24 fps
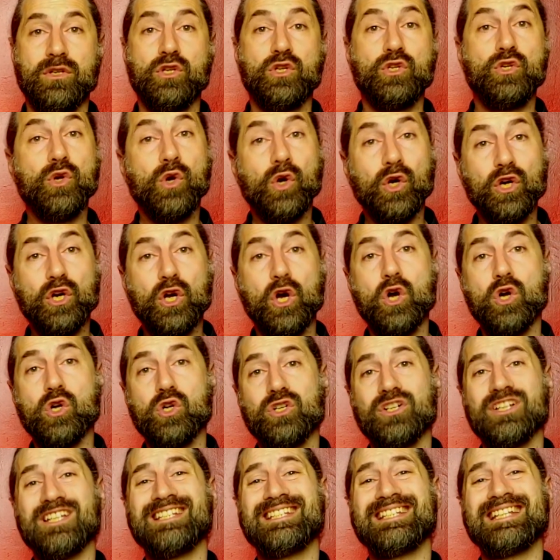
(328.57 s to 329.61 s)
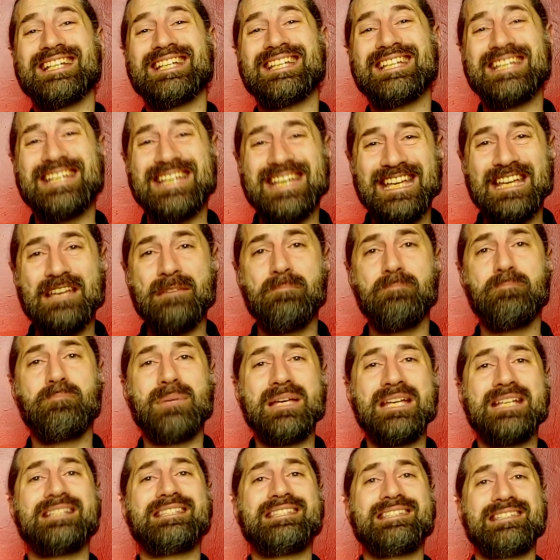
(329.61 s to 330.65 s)
your goal is to keep
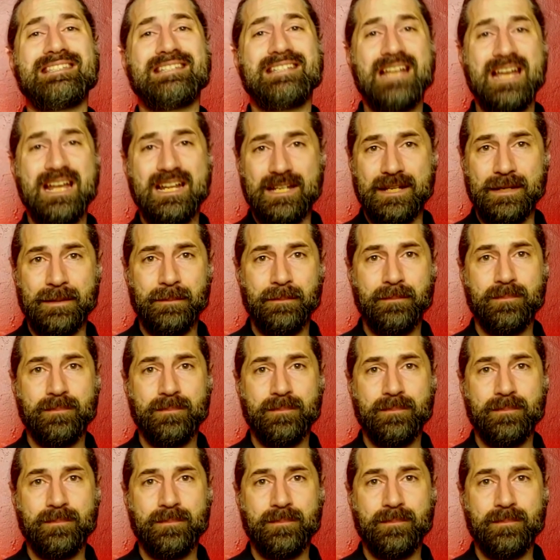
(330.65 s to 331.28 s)
it steady.